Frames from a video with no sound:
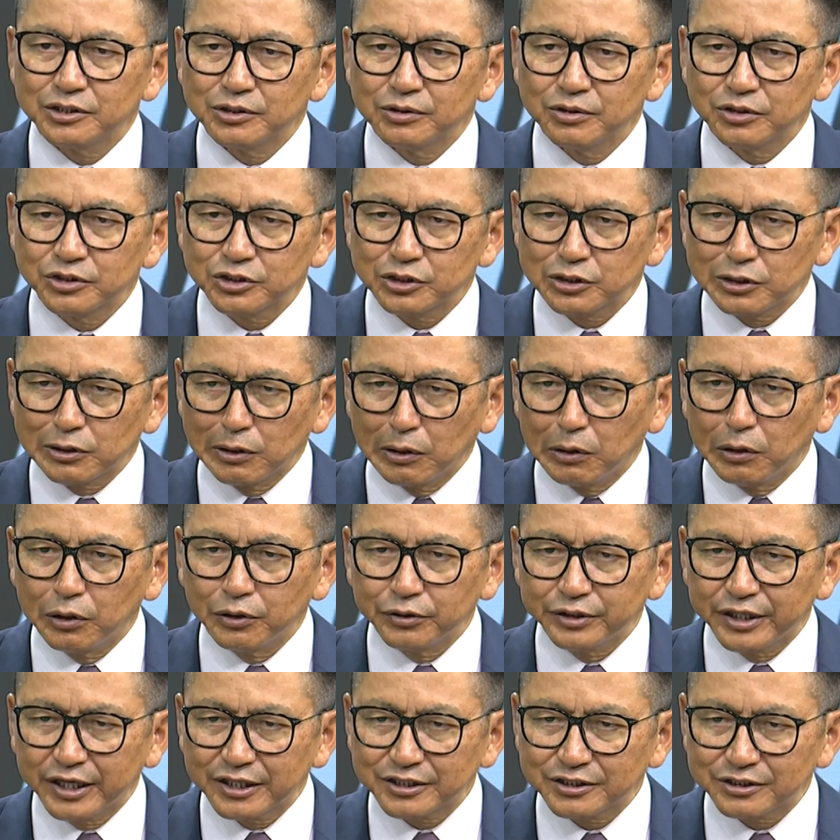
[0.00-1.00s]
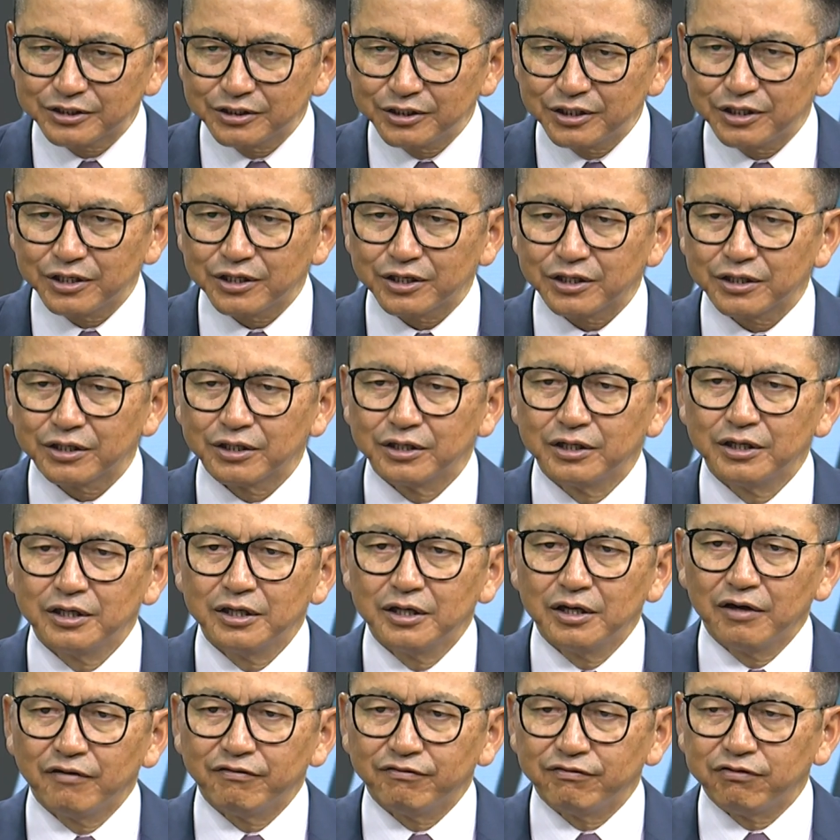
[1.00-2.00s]
slow next year
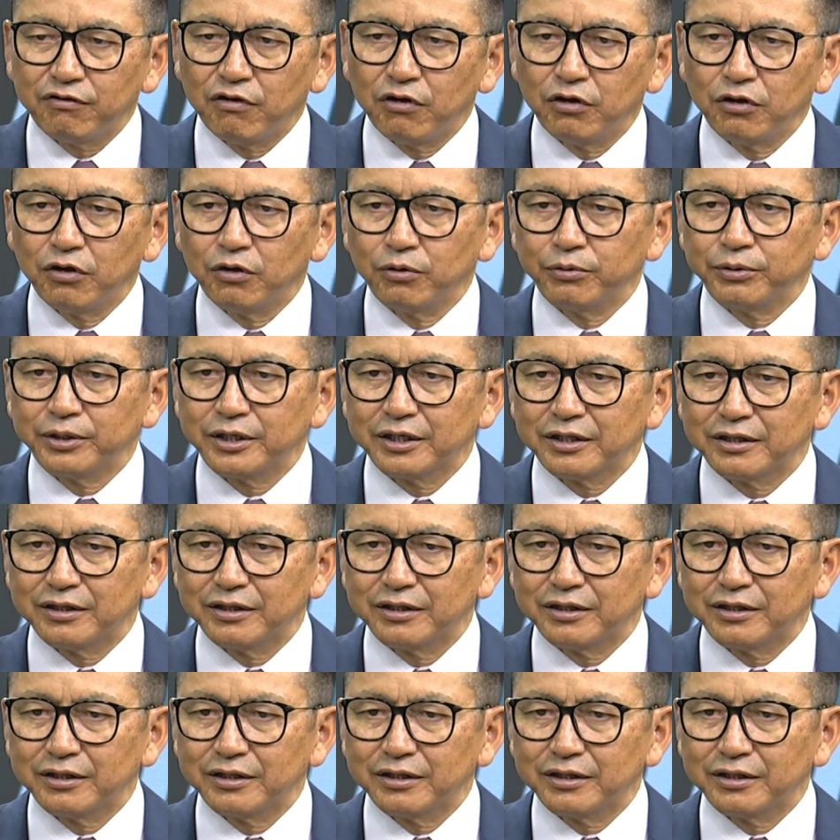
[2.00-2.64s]
following